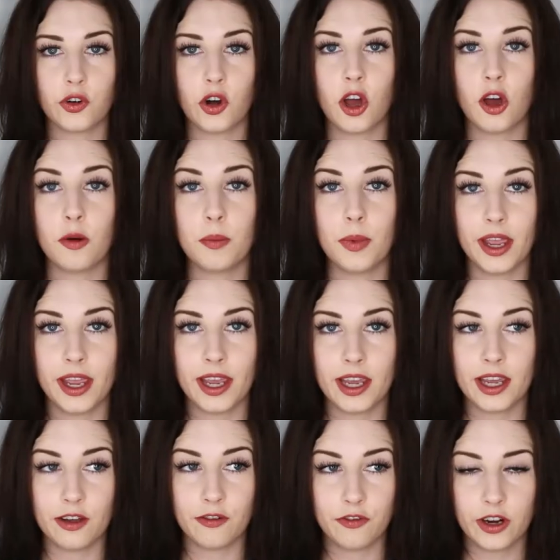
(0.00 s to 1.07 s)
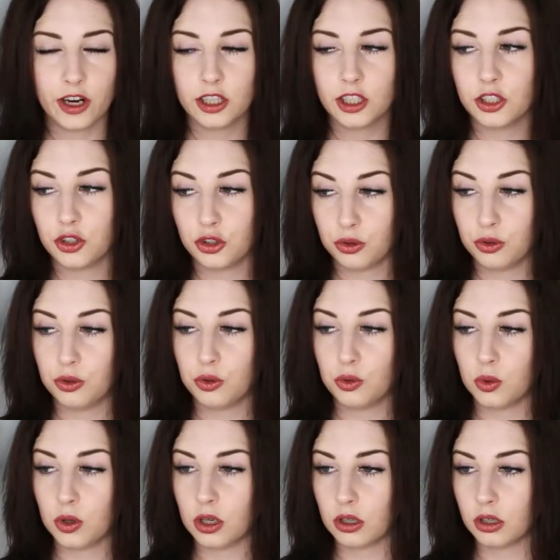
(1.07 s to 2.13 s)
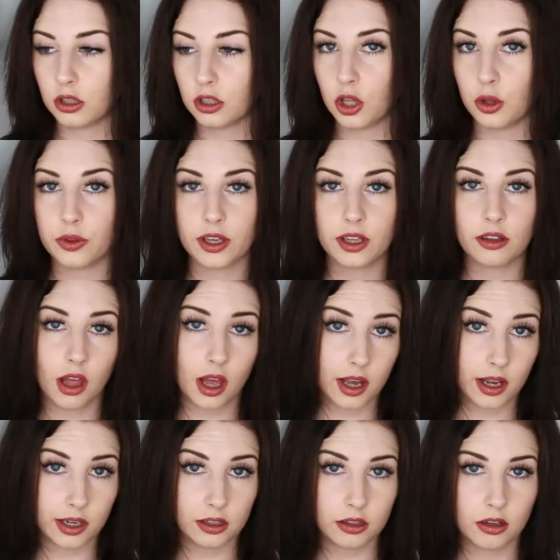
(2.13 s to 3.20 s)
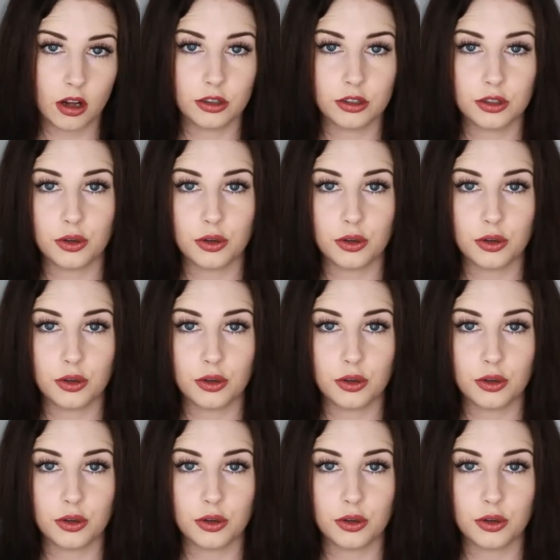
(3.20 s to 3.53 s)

from a fairly new clothing line called